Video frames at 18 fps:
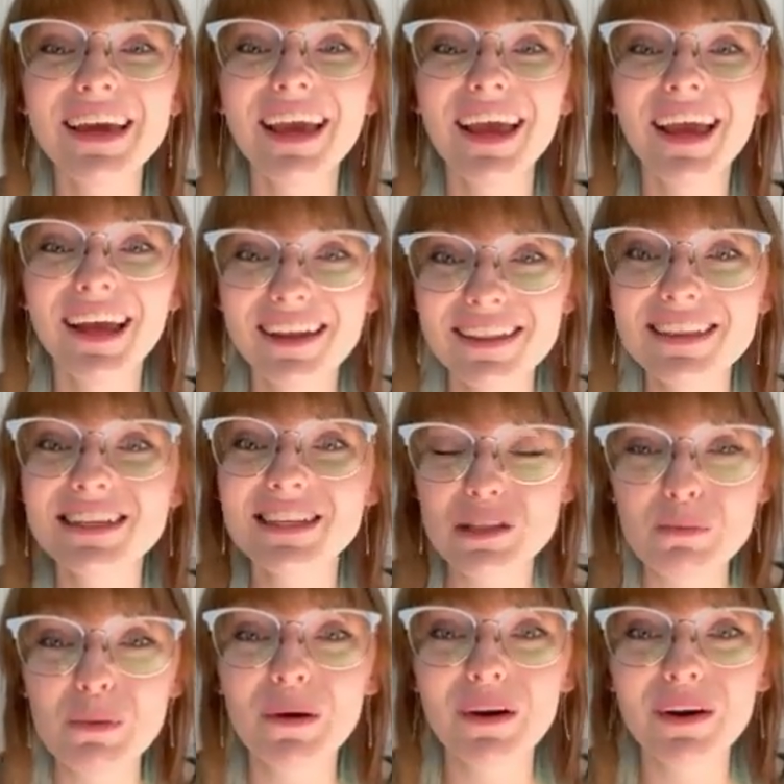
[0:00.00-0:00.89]
in the
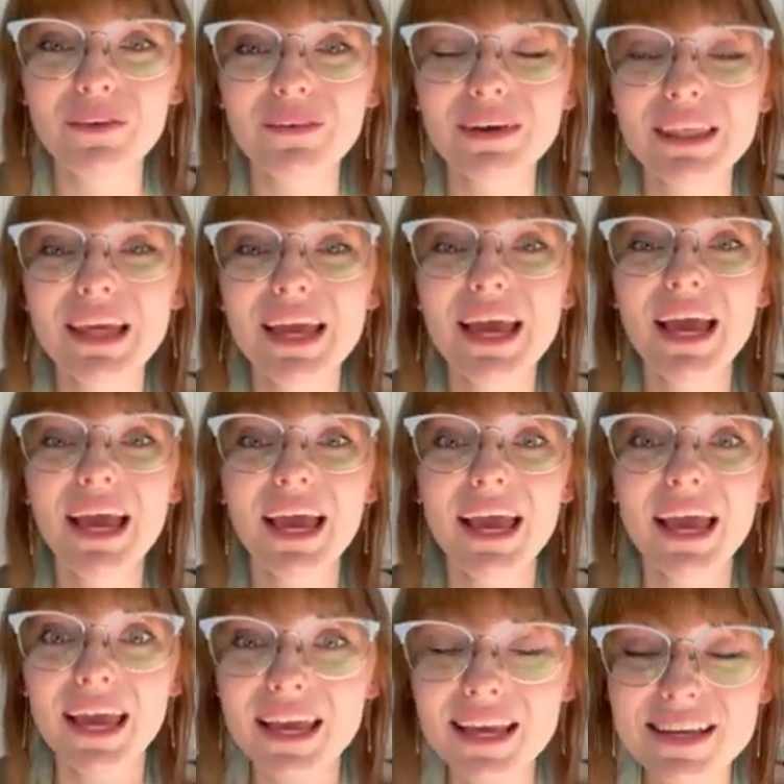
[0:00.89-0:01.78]
spirit with
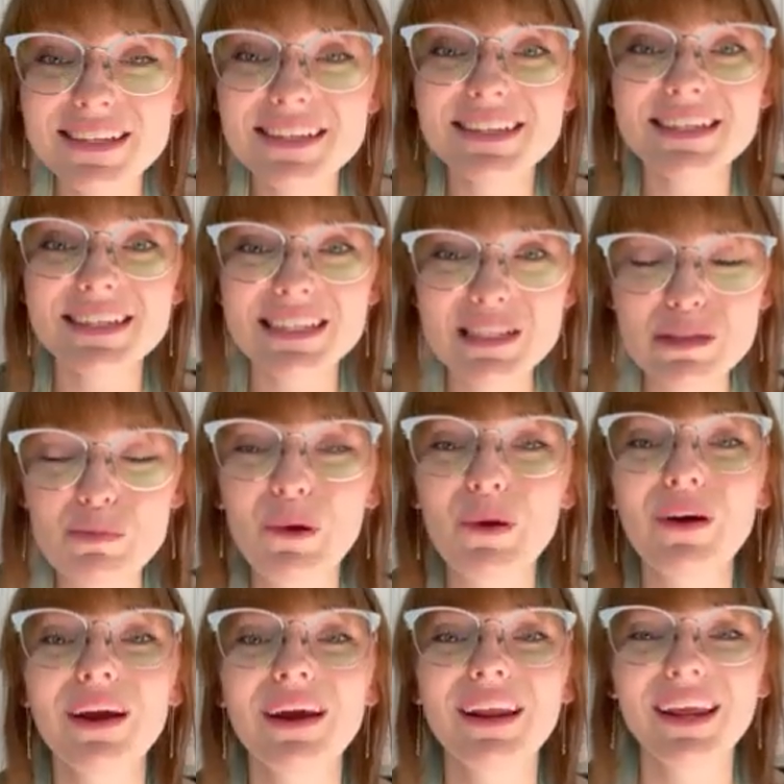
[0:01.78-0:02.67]
his
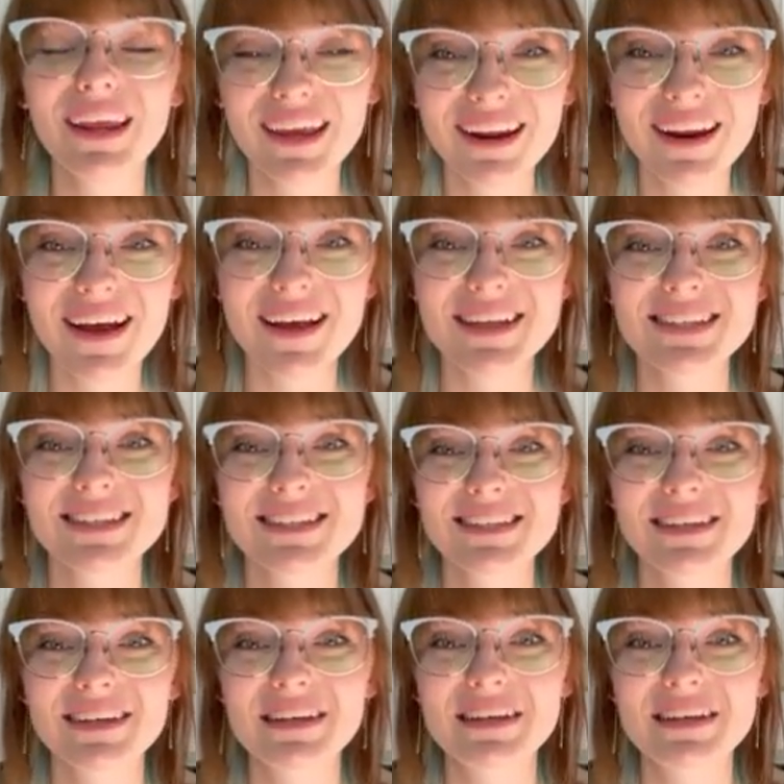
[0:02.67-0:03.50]
spirit in us?